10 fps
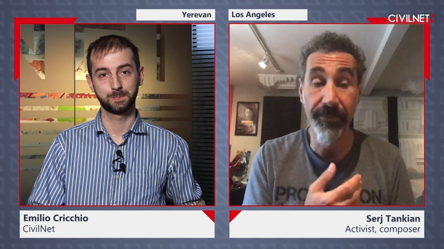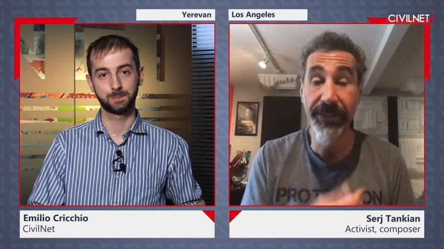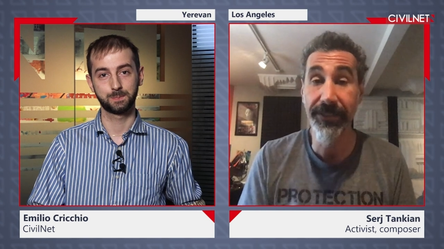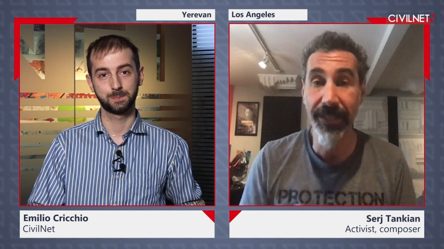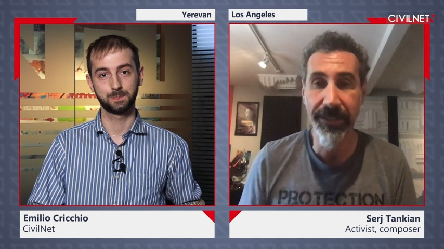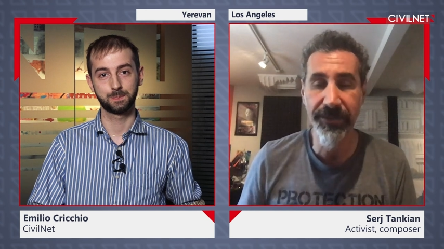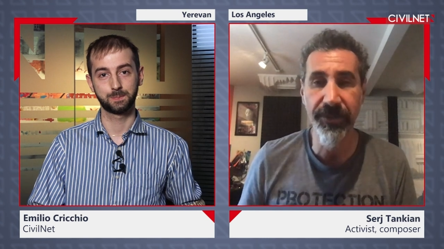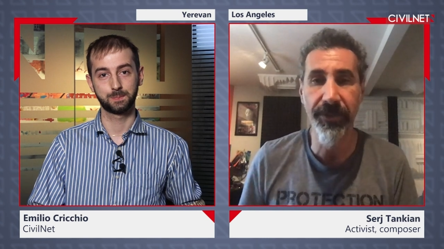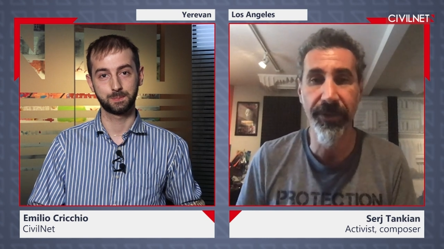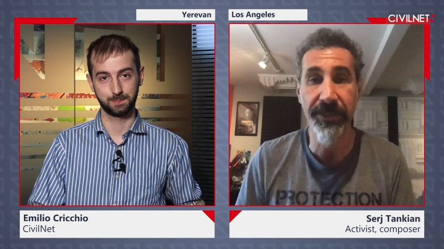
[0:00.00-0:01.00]
Speaker 1: Armenia last
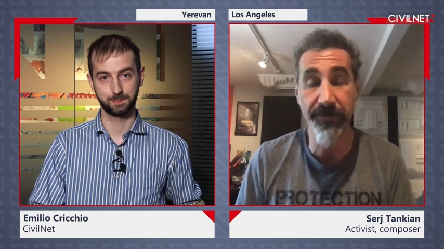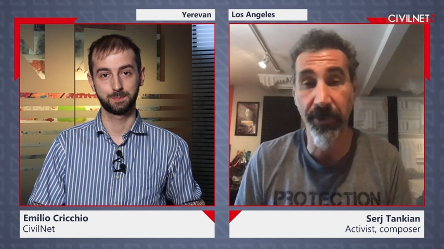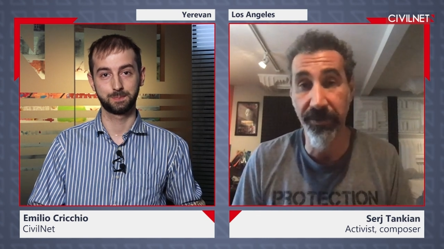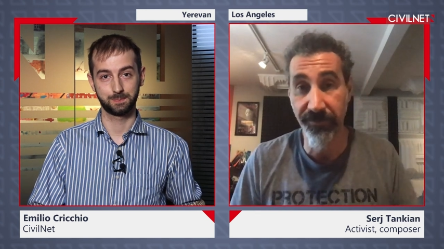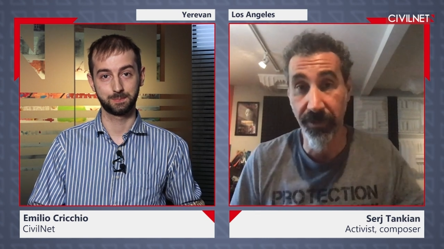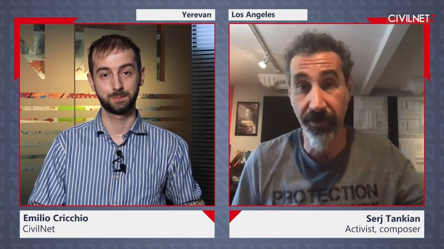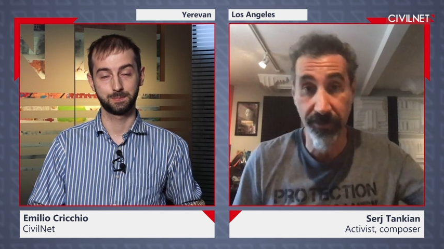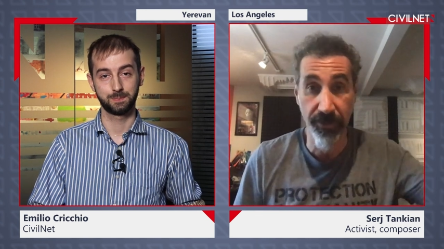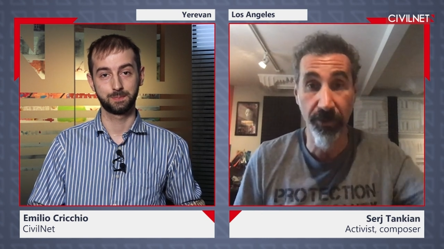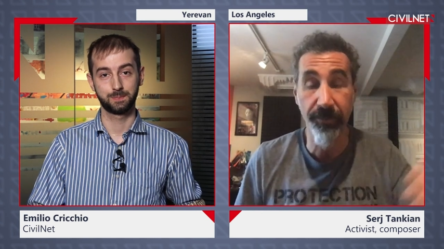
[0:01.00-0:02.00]
year as part of our
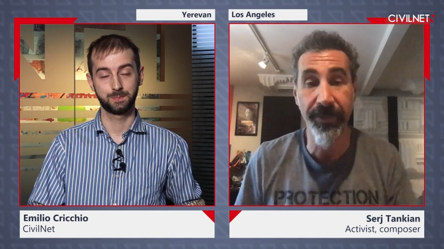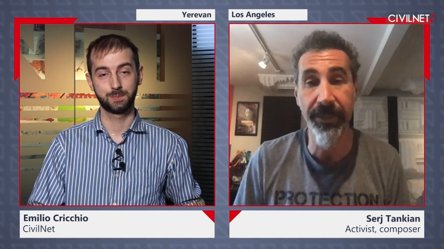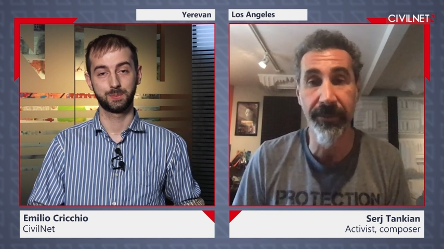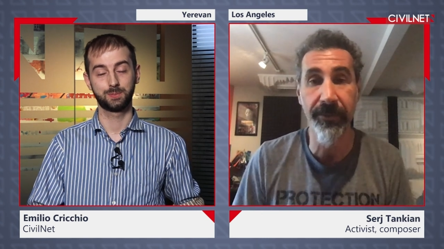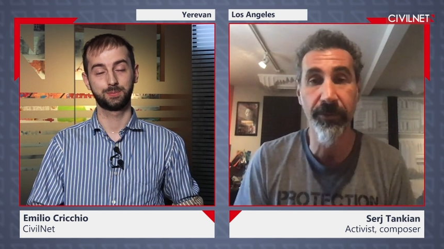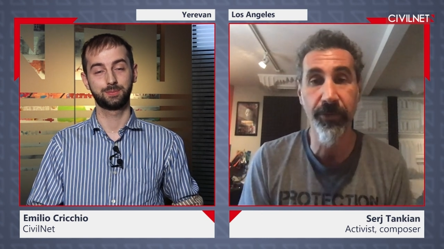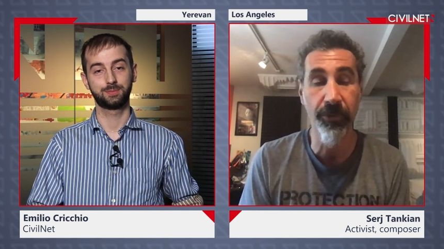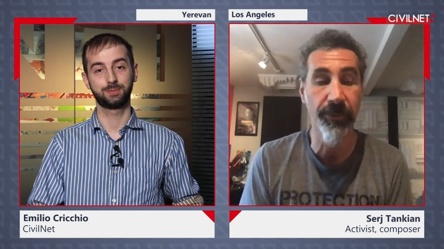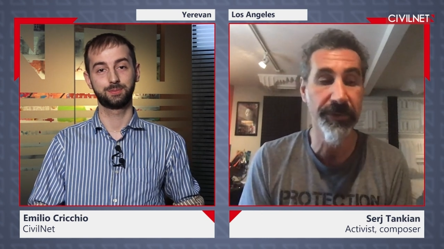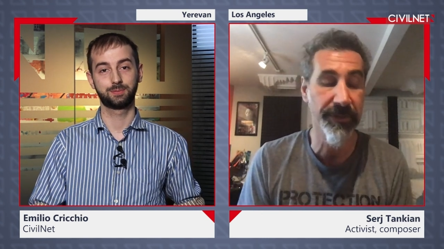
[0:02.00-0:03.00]
European
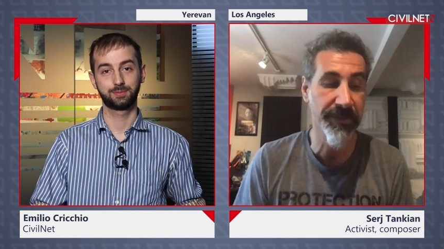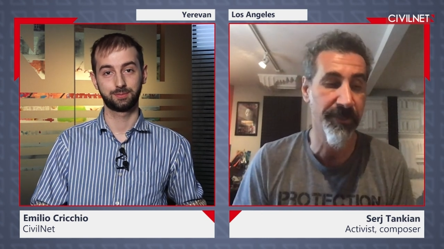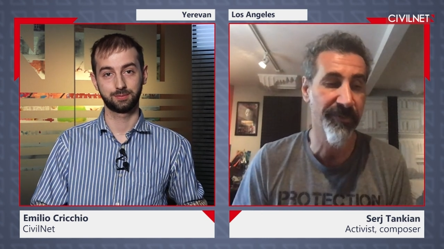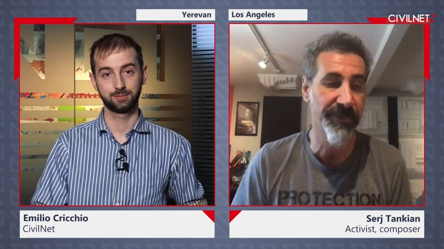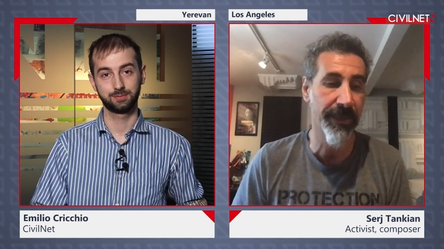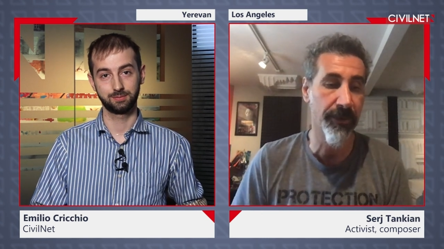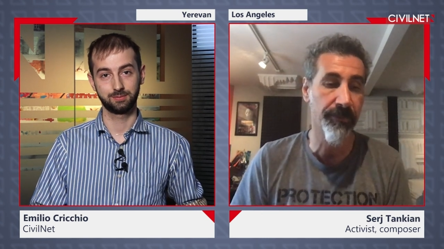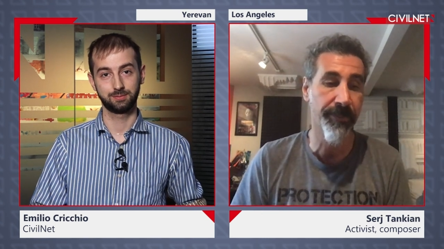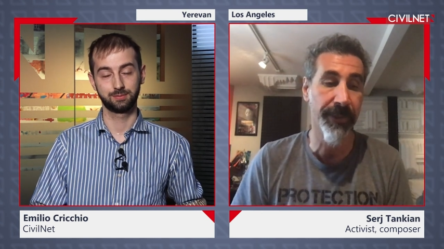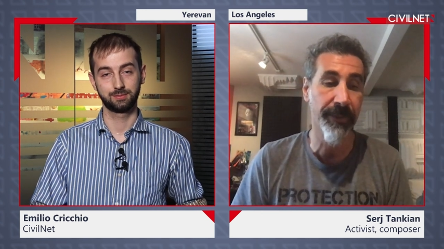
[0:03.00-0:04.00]
tour with System of a Down,
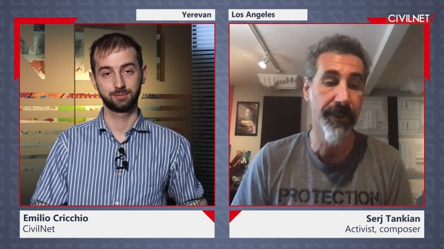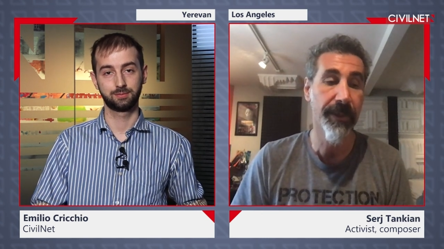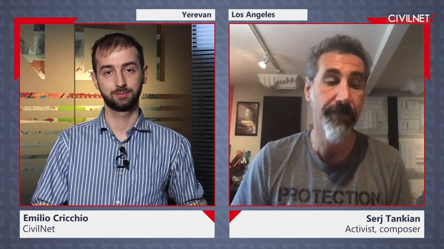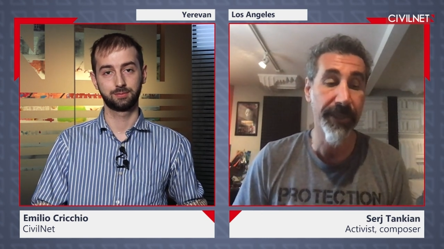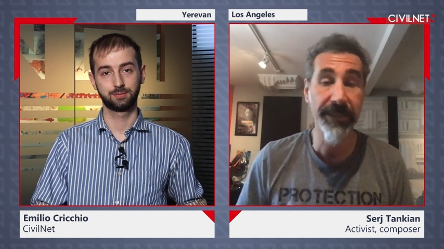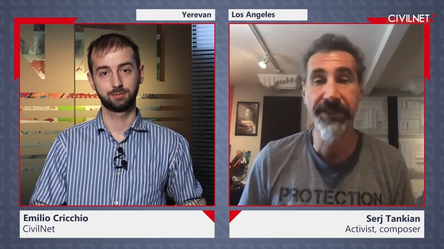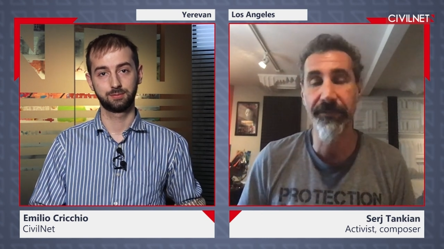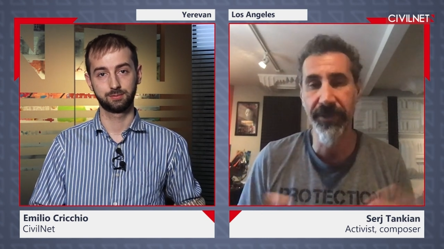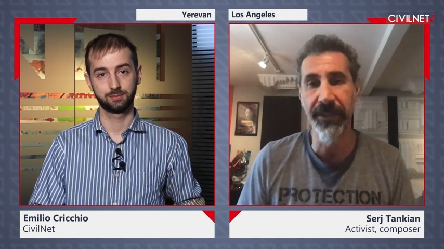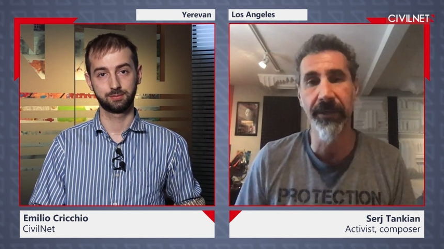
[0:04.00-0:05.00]
but because
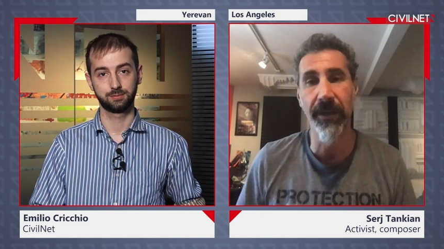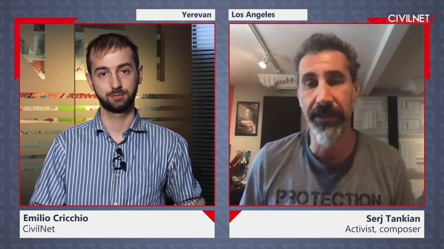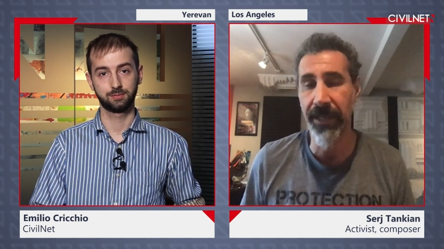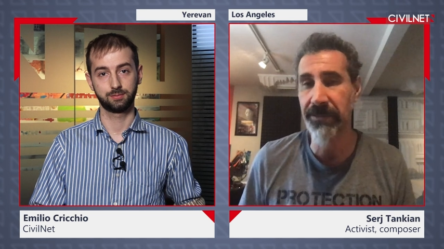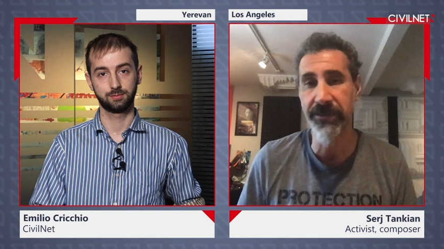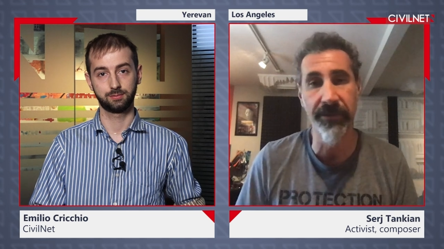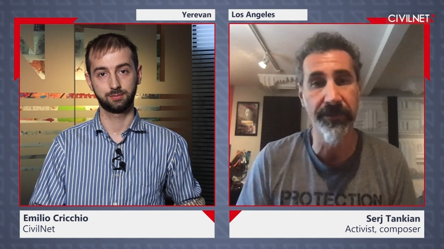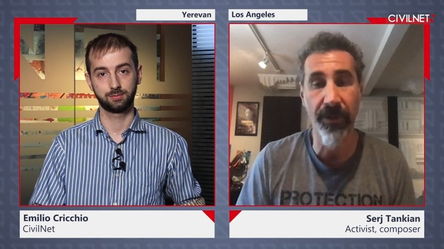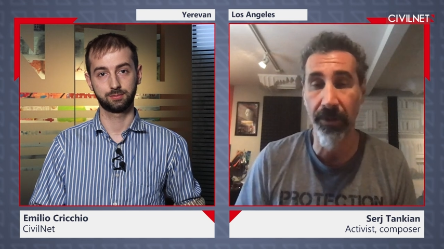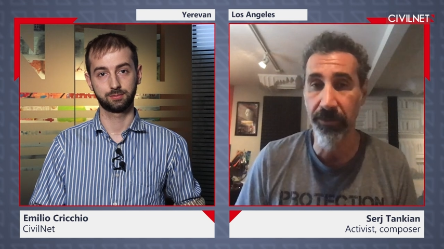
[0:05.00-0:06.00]
everything got
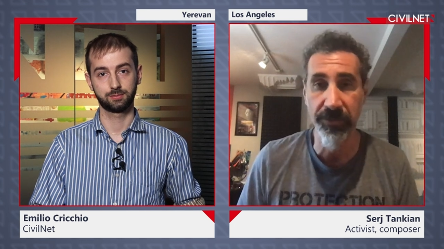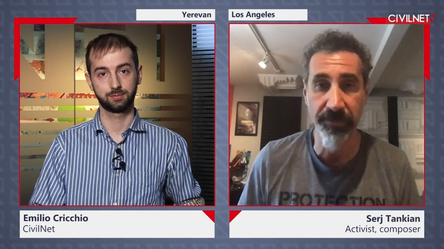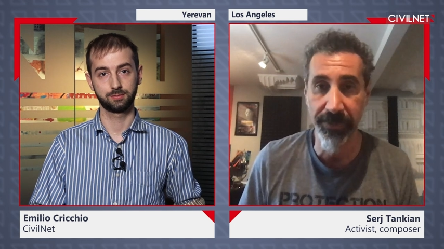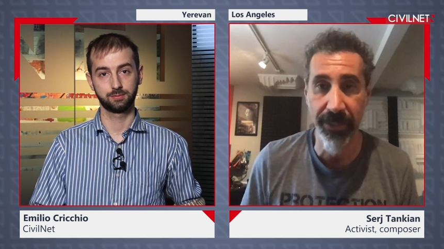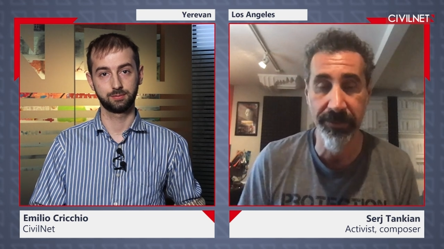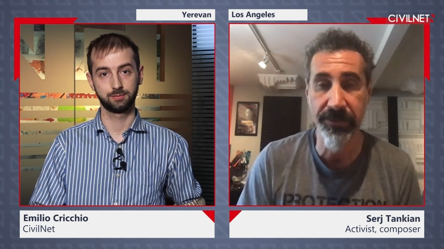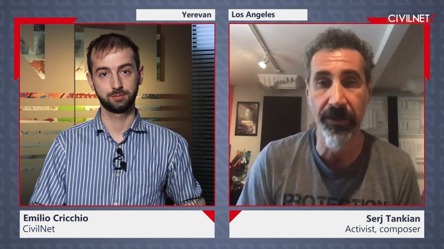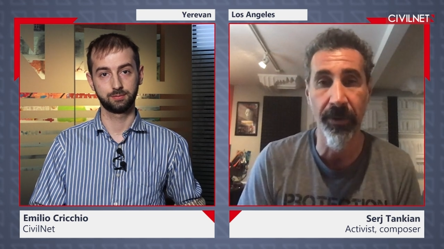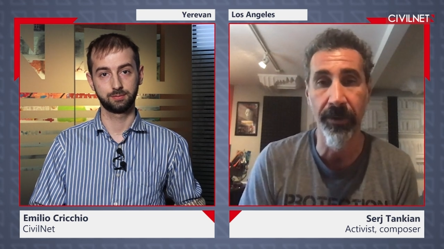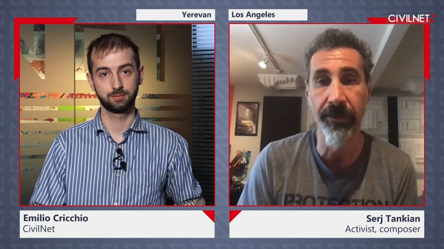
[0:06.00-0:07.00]
canceled, all those plans
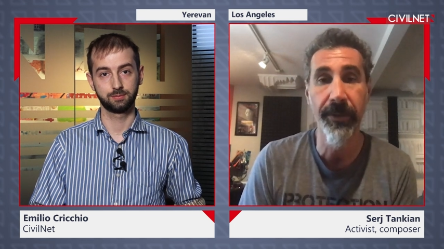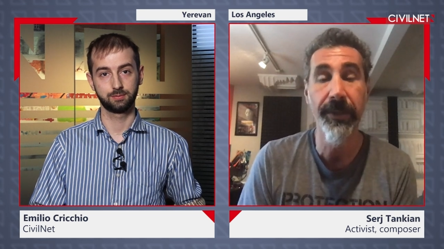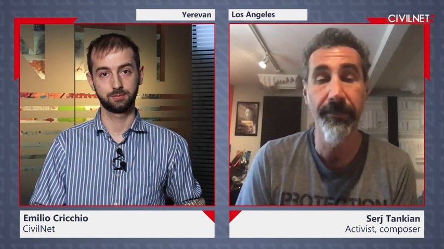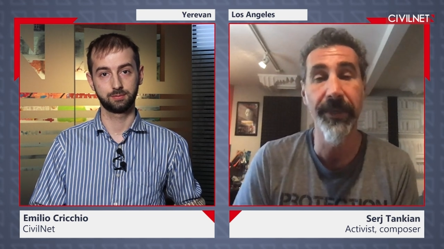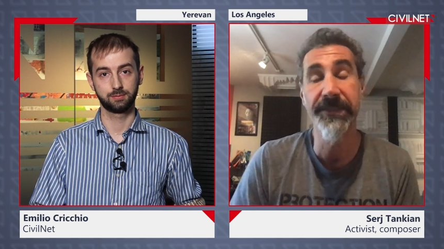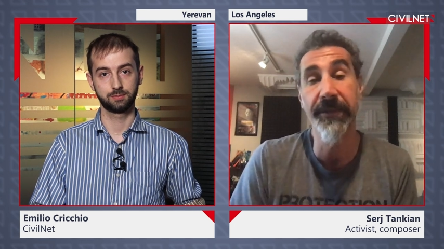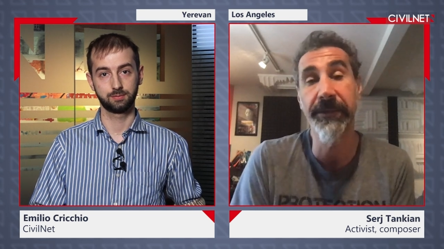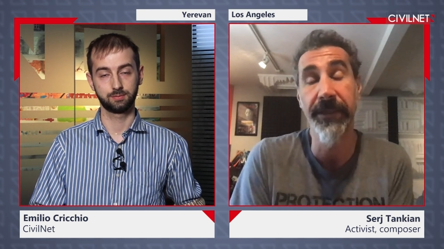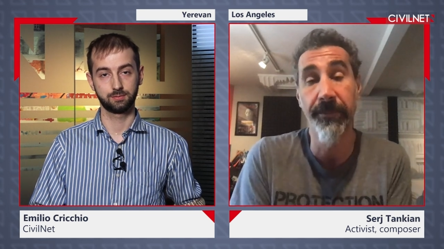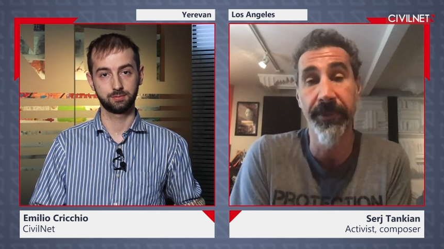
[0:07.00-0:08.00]
are
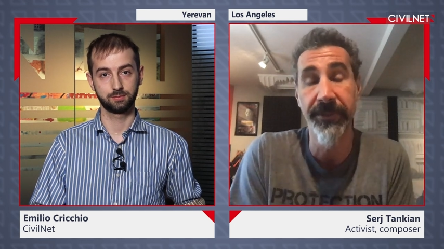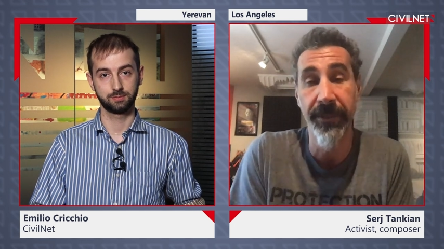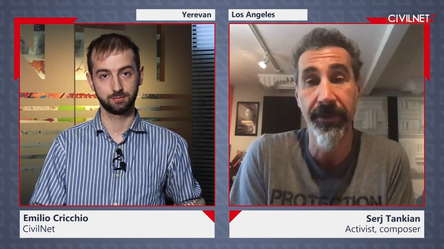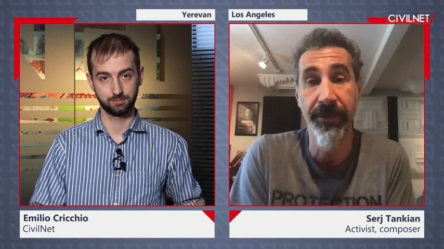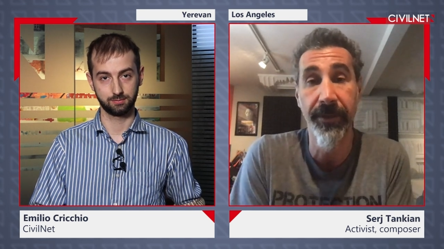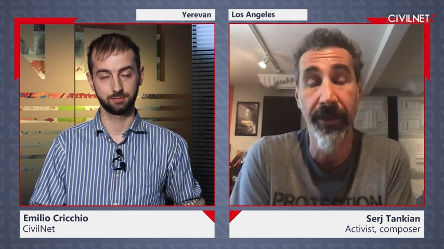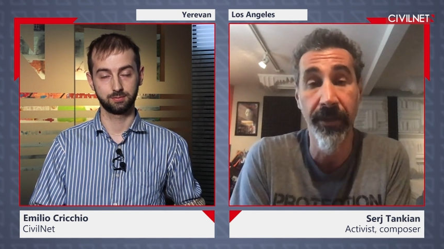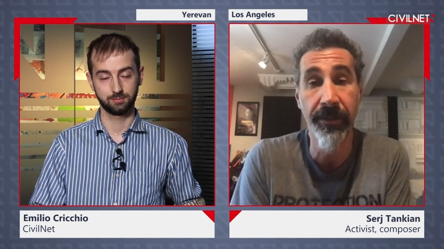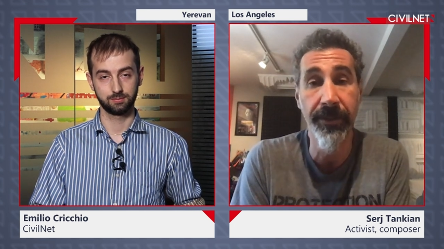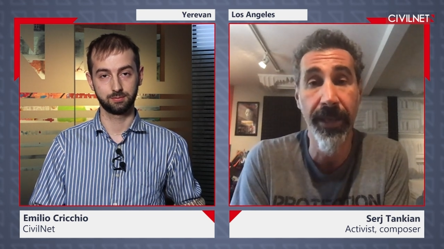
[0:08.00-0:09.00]
basically up in the air
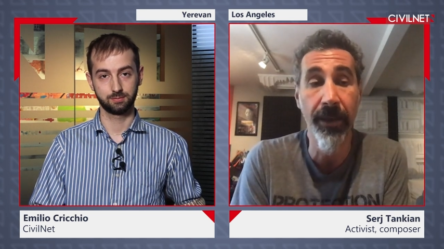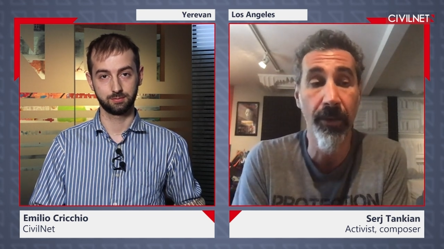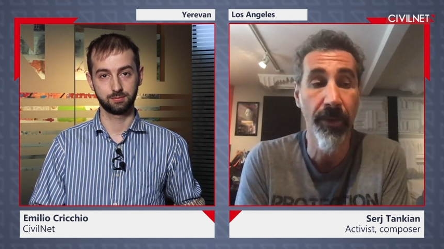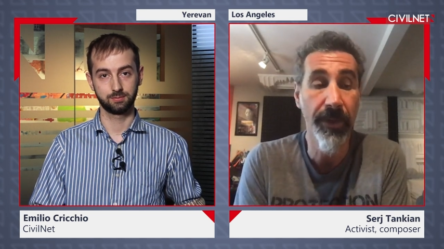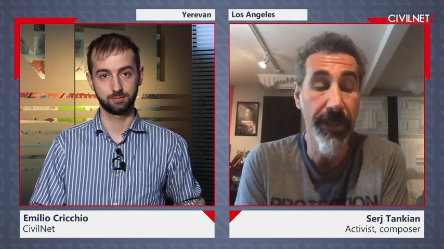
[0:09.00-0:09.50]
uh, now.